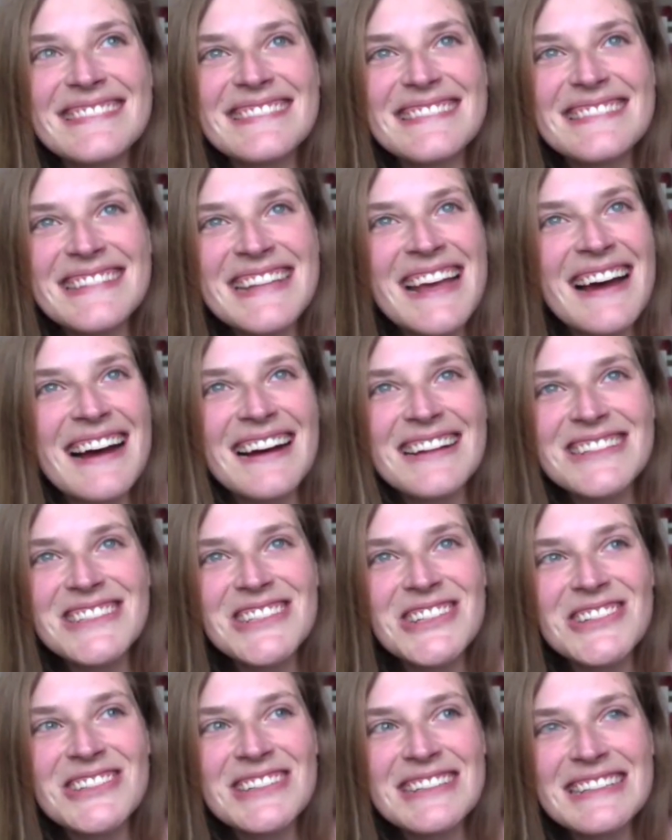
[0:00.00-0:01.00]
Yeah,
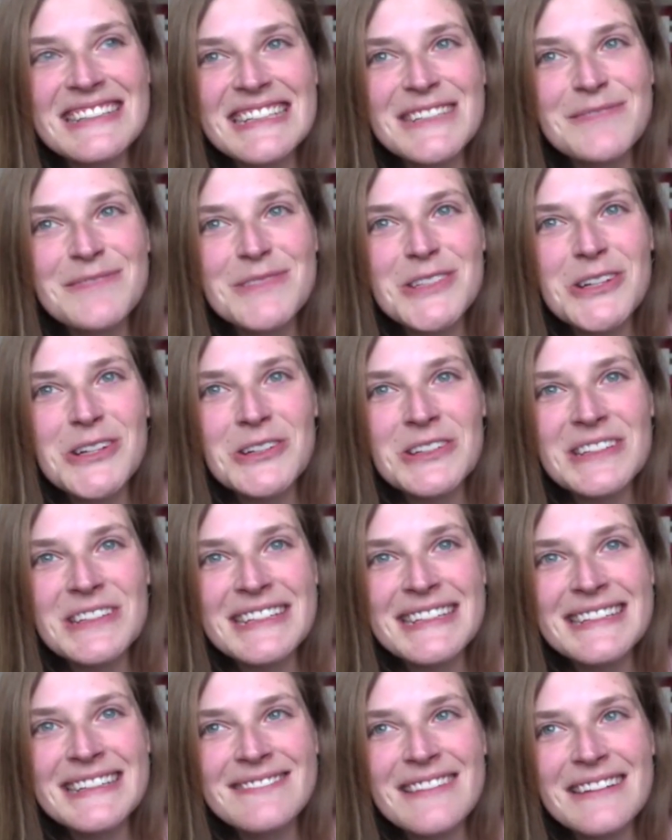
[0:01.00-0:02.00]
totally,
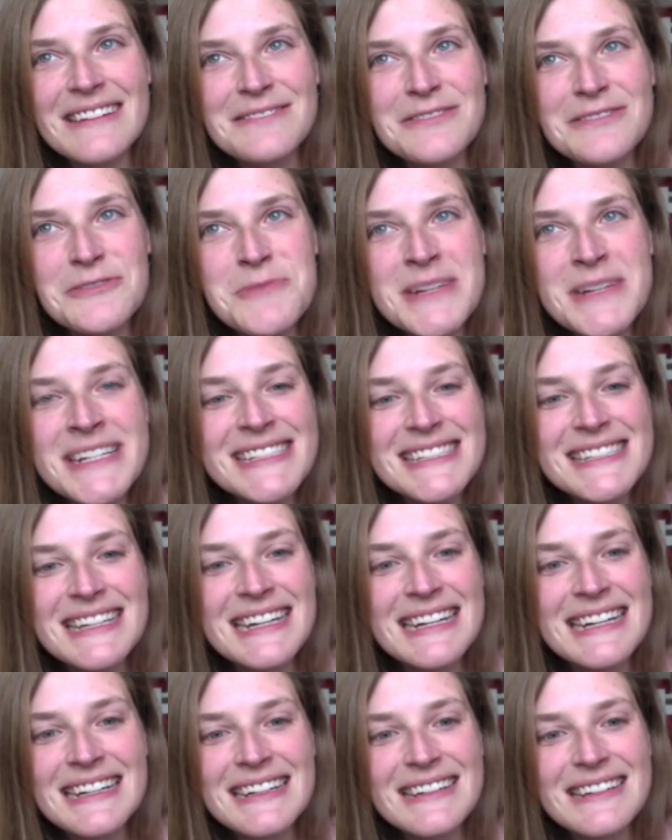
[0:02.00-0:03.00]
totally. And for me, it's
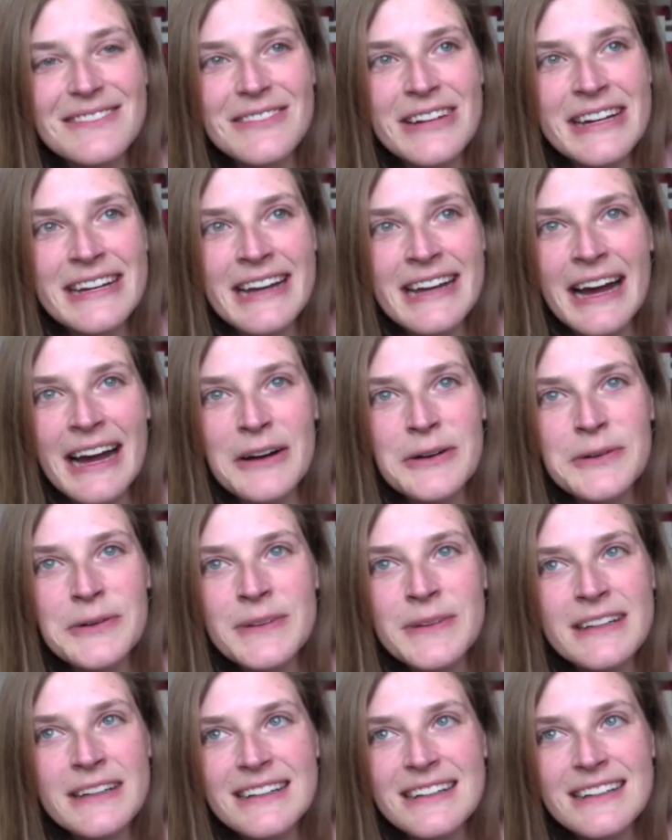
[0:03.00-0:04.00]
like right
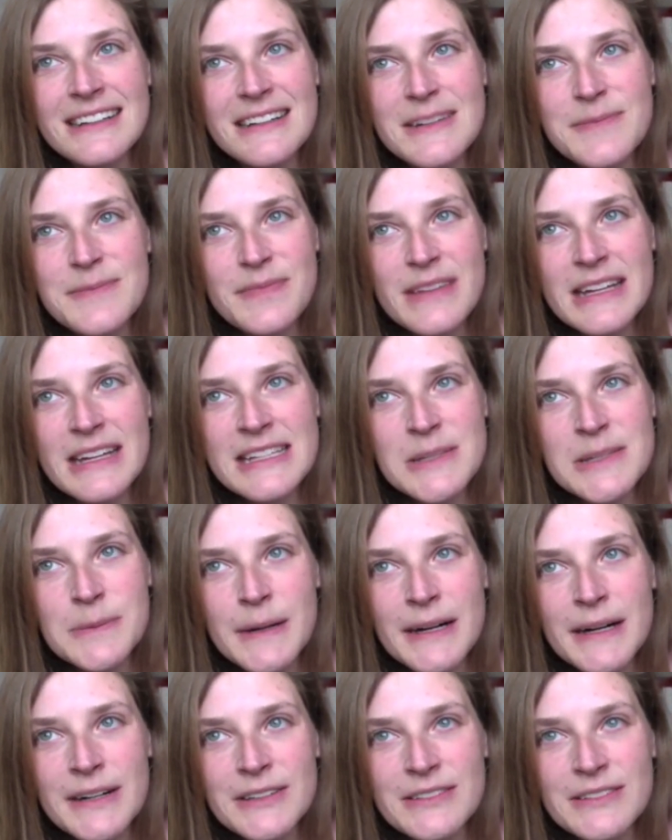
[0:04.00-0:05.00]
now, it's
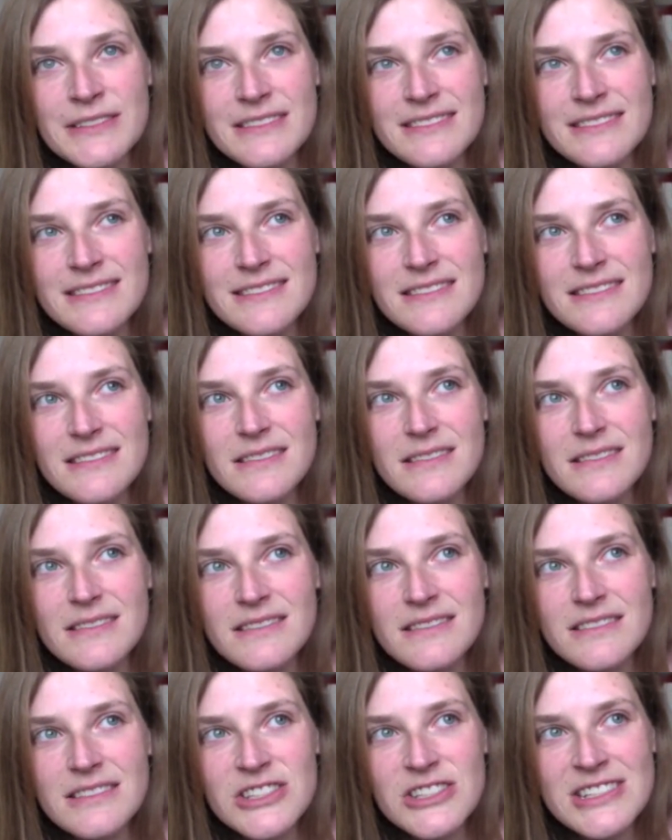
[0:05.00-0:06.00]
about
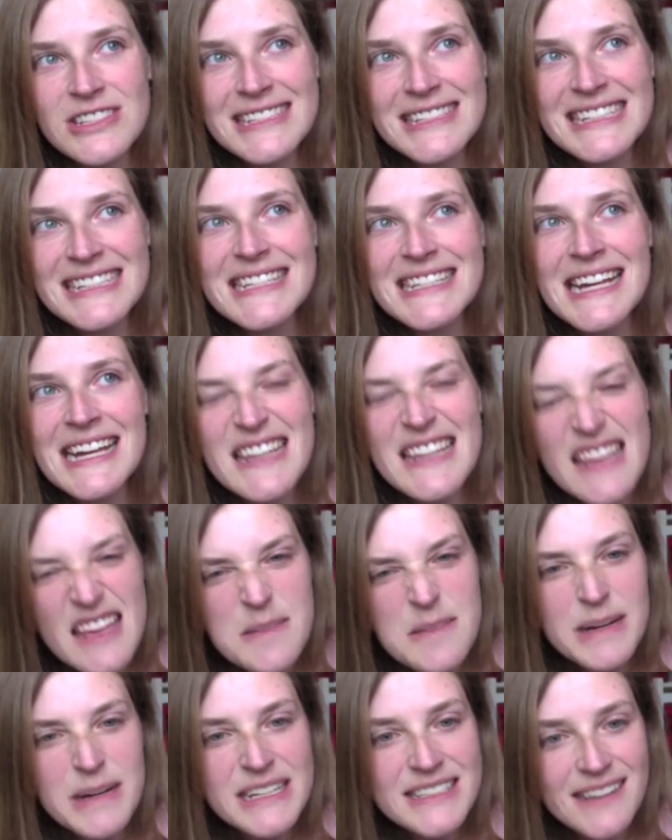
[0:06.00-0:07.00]
just like taking
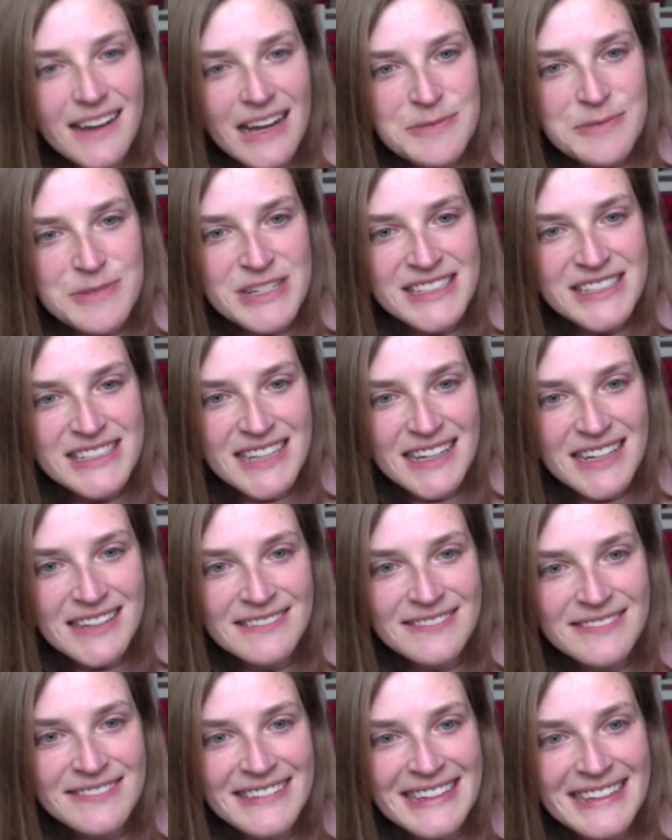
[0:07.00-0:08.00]
my time with
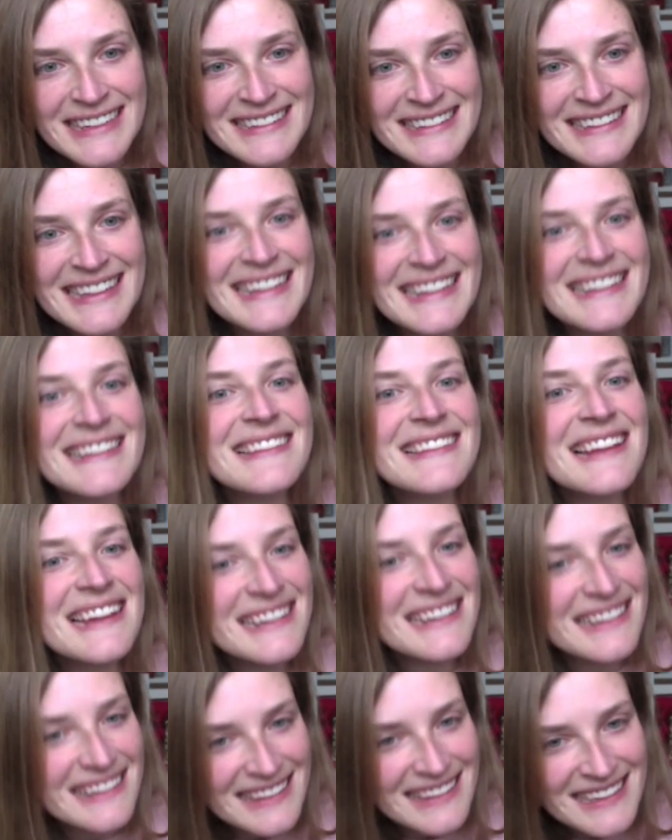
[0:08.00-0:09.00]
stuff and like
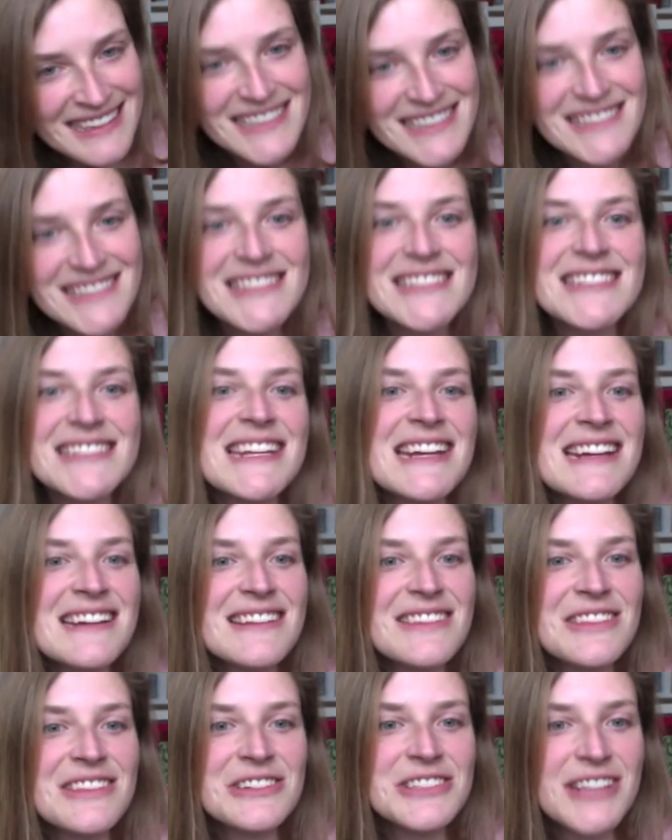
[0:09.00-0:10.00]
letting things
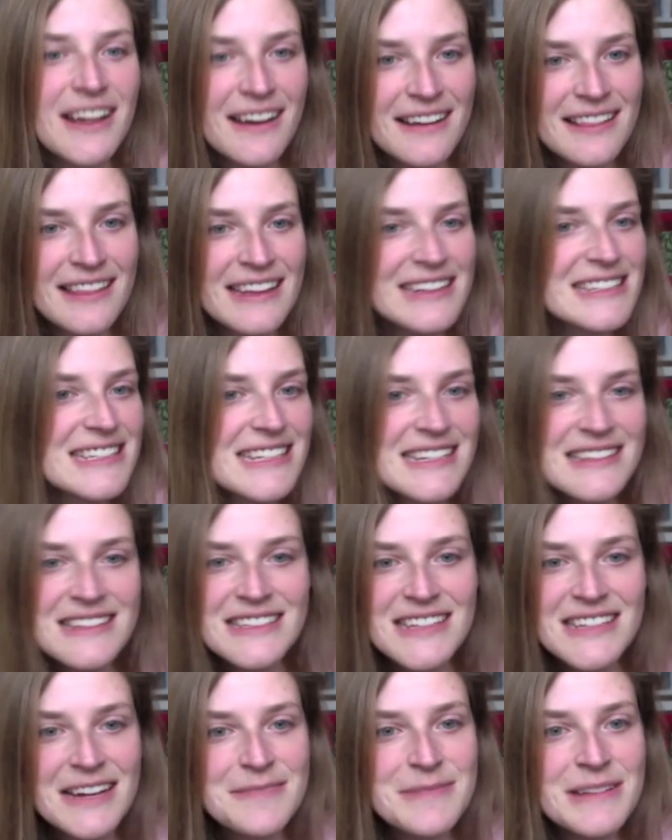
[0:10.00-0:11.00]
take their time, like take the
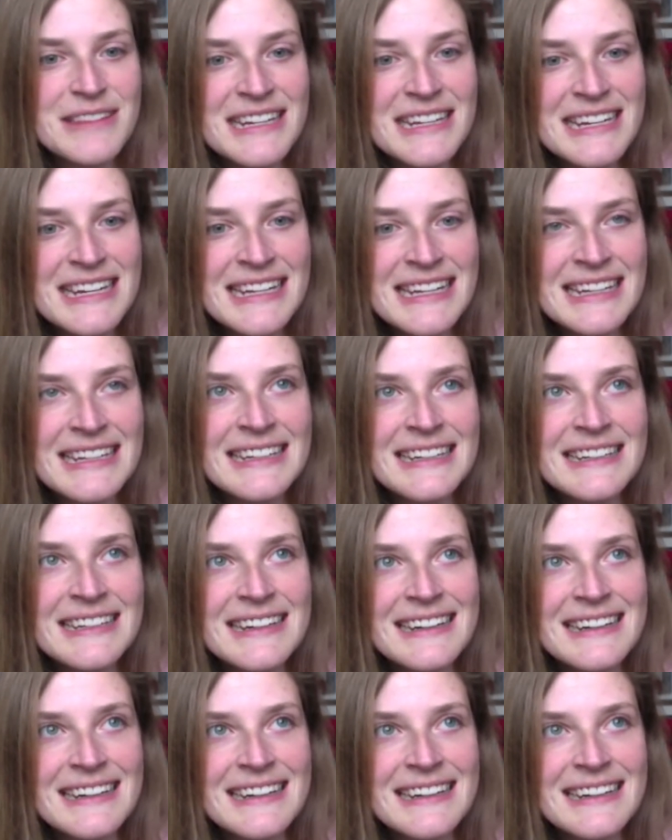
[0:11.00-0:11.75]
time that they need.